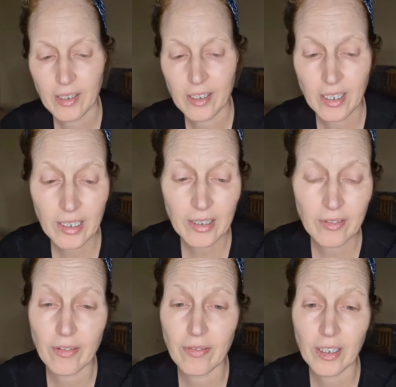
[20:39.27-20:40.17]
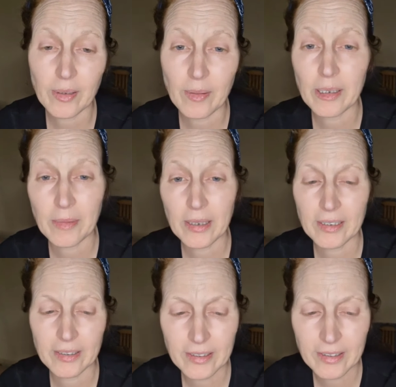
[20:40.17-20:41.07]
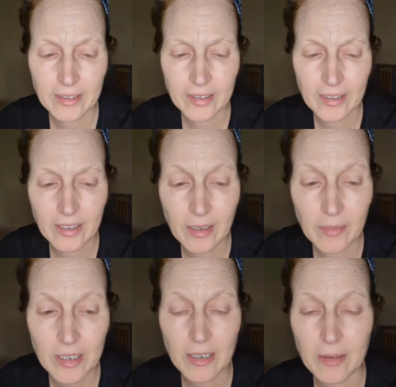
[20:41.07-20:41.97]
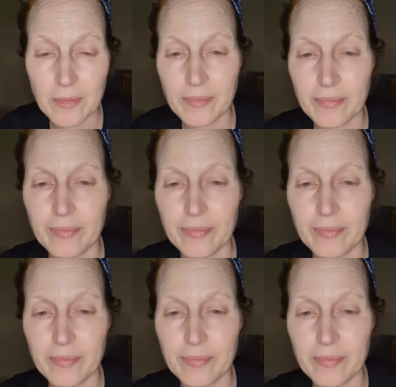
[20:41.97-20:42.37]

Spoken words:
Because I don't give a fuck about the money. Yeah, you know I'm saying.